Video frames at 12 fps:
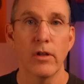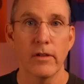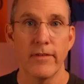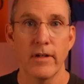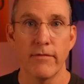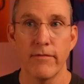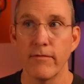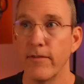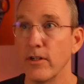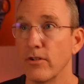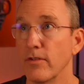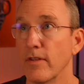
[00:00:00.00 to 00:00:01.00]
for all of the different
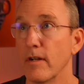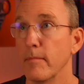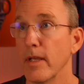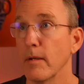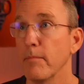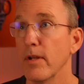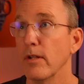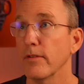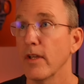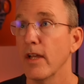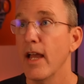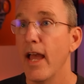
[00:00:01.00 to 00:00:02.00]
features that are being
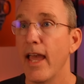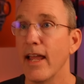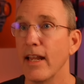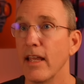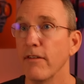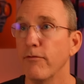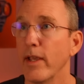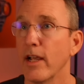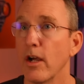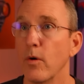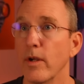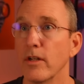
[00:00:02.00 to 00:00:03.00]
built. And if we
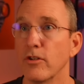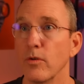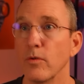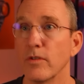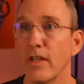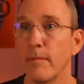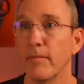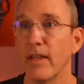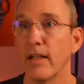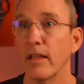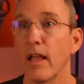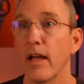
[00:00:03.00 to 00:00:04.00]
go into
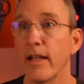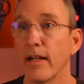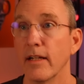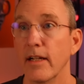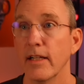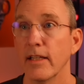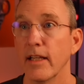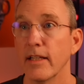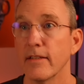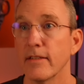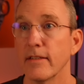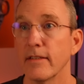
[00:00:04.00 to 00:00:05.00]
something like,
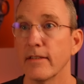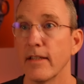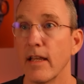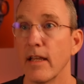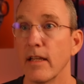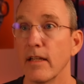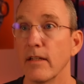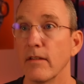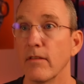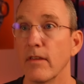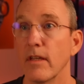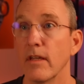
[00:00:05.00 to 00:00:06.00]
let's say
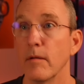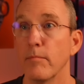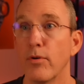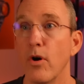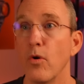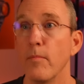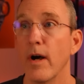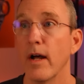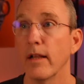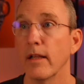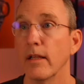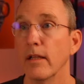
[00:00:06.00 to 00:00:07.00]
the Pro
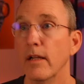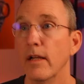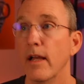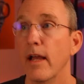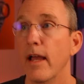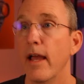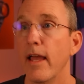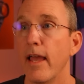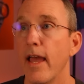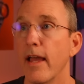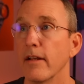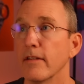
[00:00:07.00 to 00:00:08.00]
model
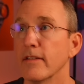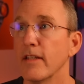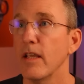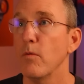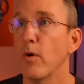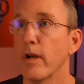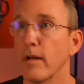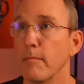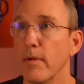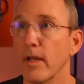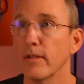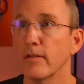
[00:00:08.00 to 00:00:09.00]
and see what
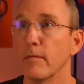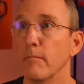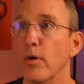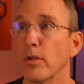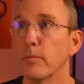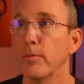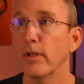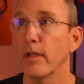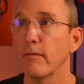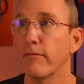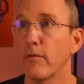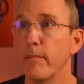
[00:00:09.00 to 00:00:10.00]
it missed, multiple
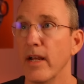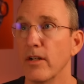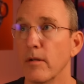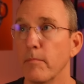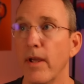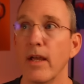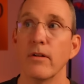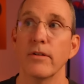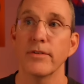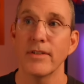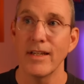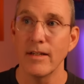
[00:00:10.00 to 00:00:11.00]
information
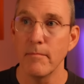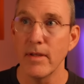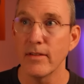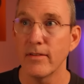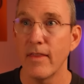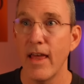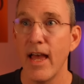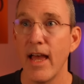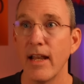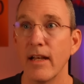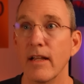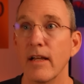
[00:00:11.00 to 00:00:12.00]
panels, it missed
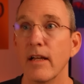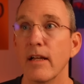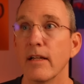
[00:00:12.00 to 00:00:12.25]
that.